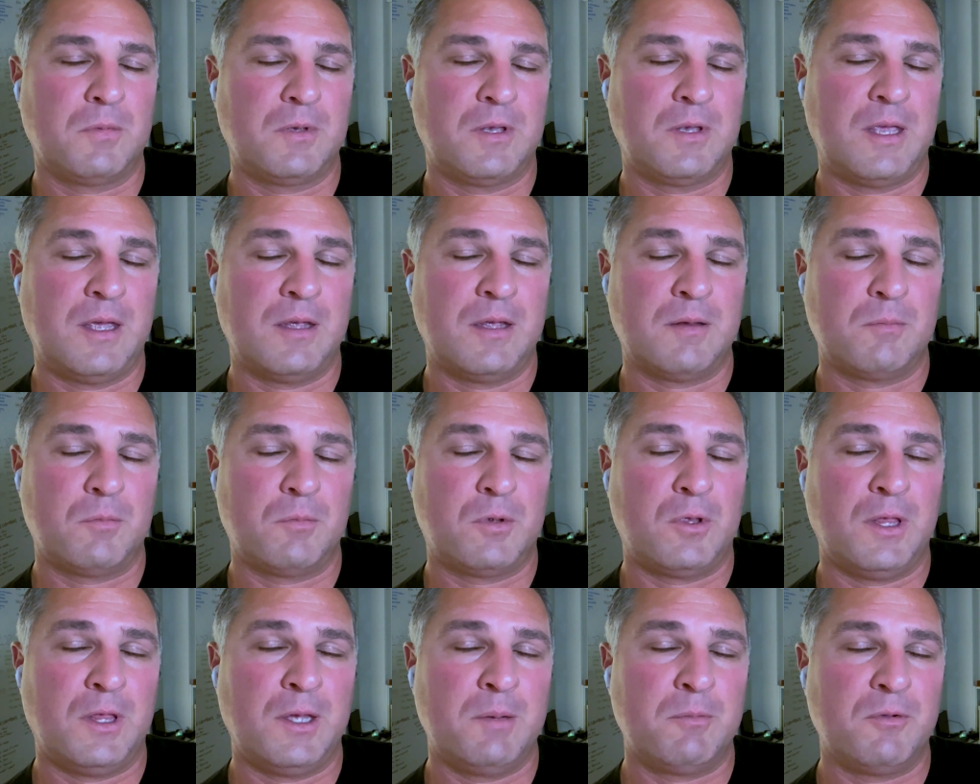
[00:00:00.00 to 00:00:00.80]
can't
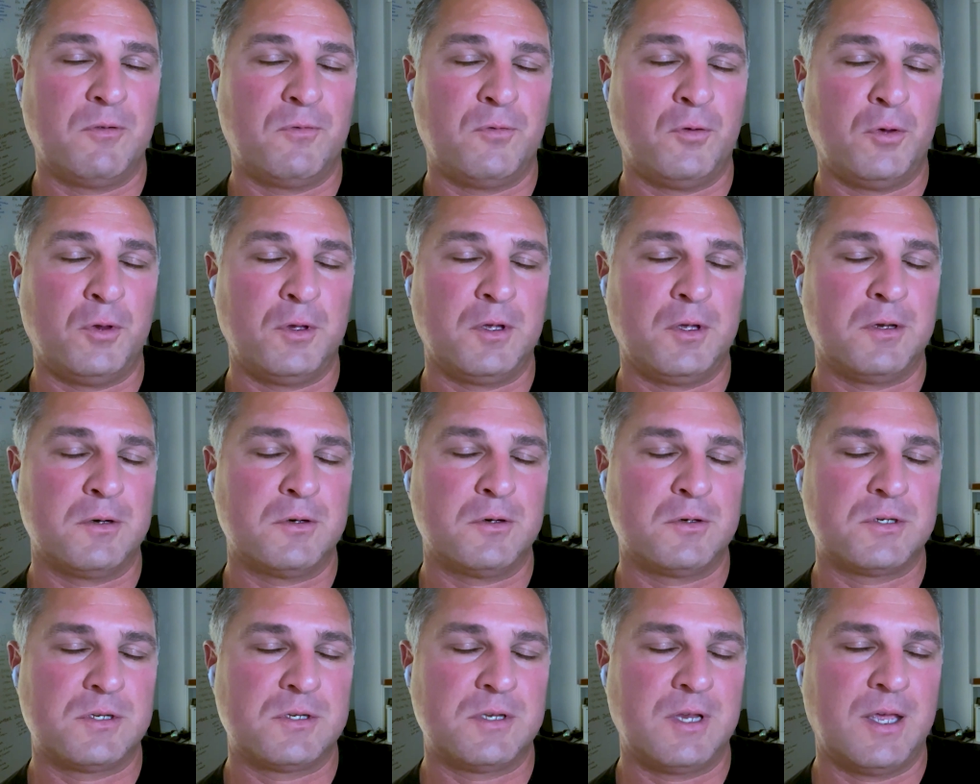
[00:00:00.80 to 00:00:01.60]
claim to fully
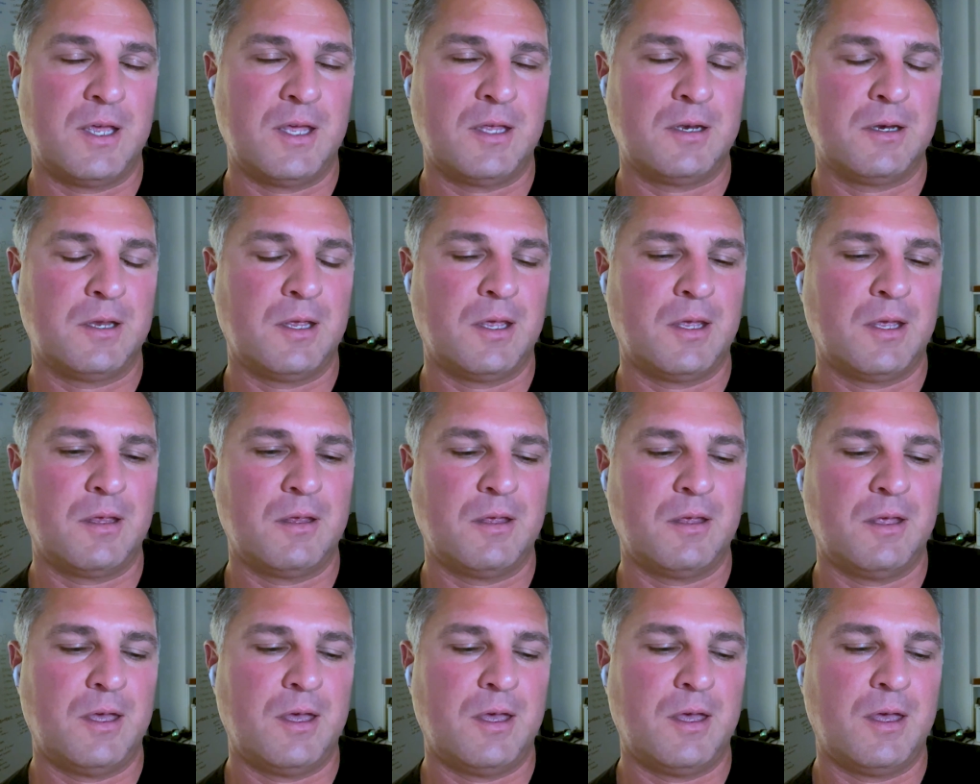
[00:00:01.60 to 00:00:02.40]
understand
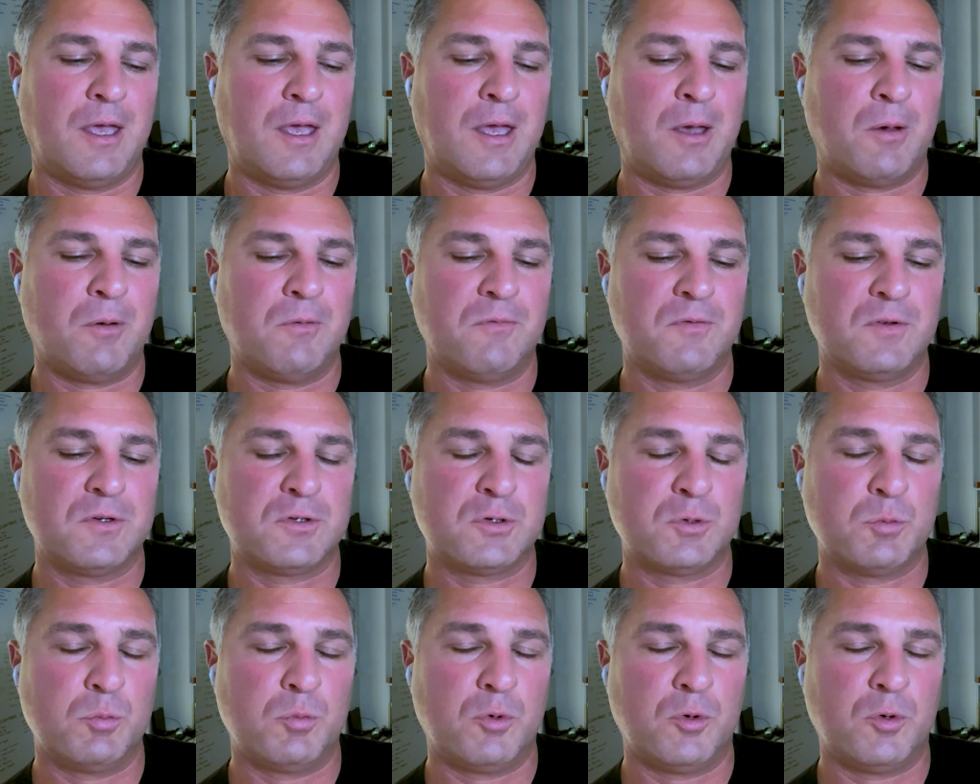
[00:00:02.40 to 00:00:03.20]
how a
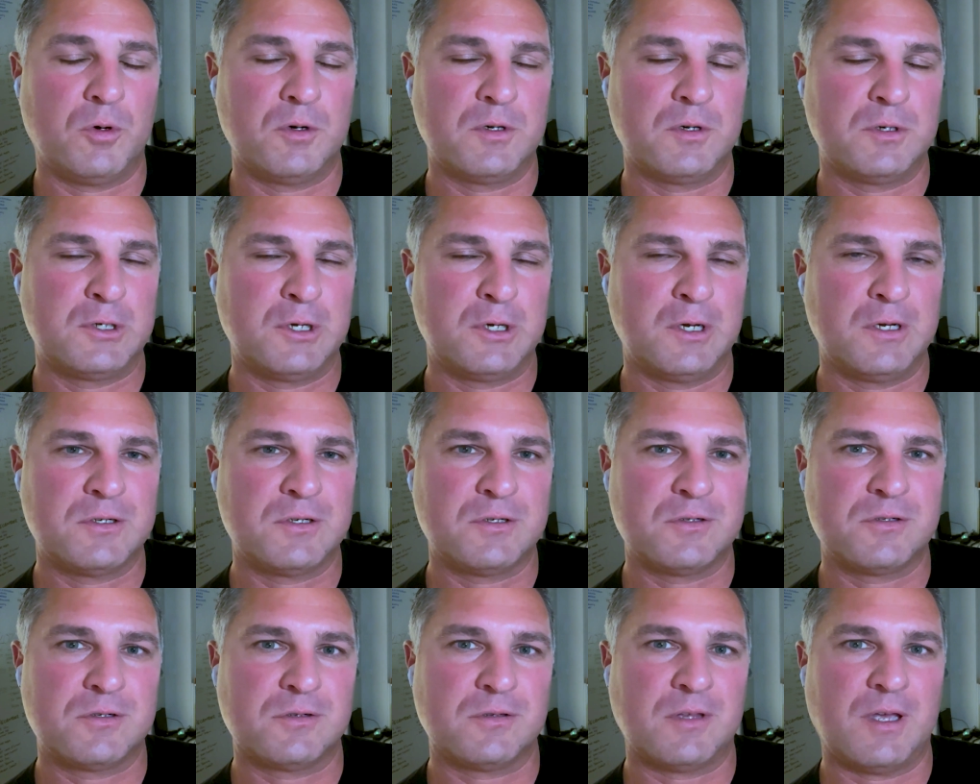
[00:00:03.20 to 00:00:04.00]
vision board
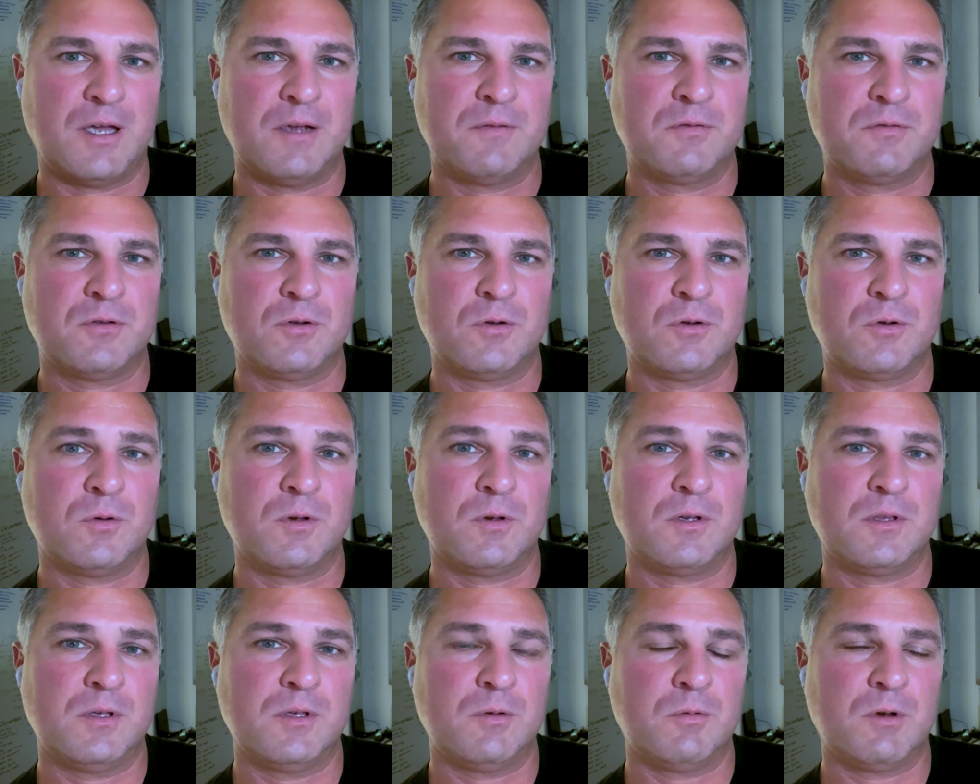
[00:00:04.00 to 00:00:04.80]
changes your life so
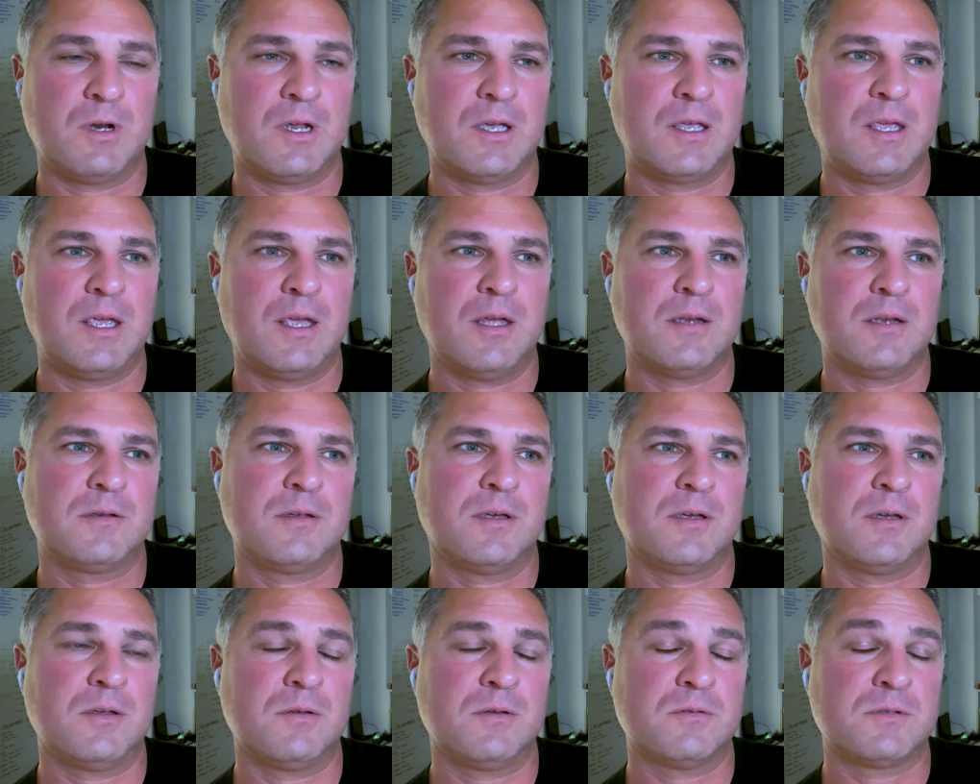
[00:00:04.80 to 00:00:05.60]
quickly. What I can
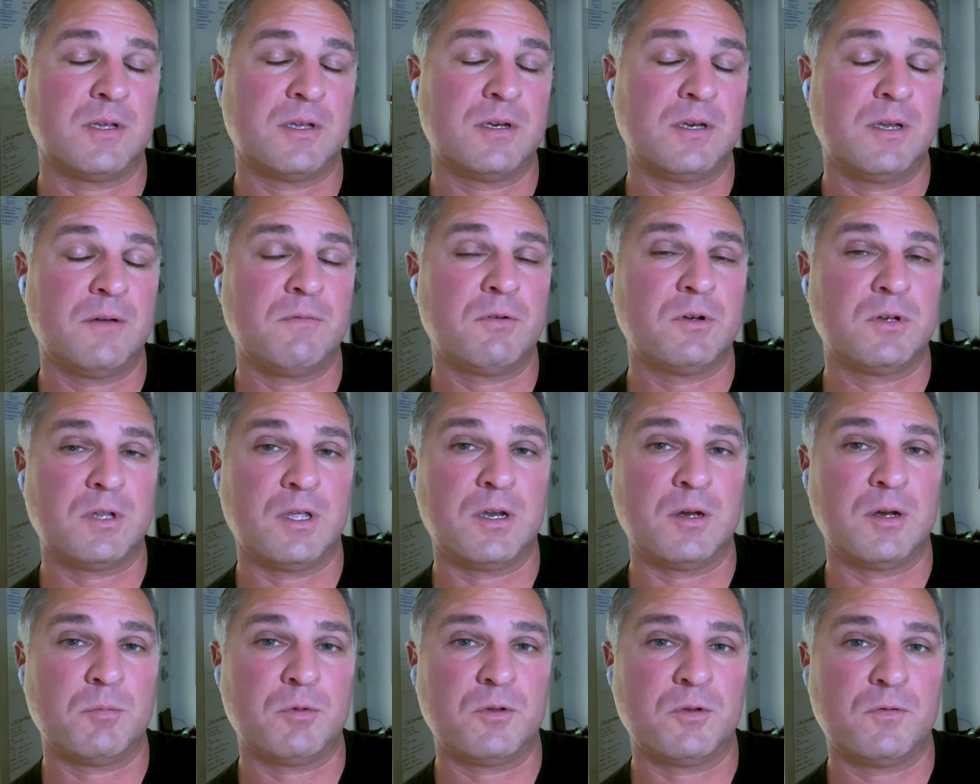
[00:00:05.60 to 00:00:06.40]
tell you is I'd never
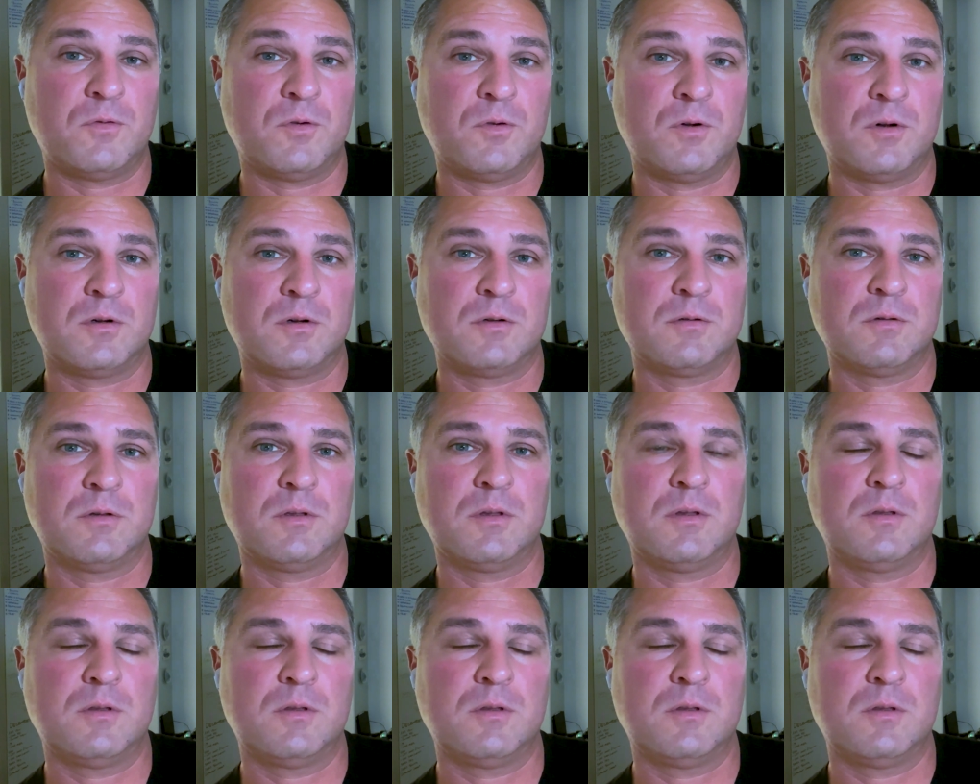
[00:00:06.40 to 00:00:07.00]
done it before.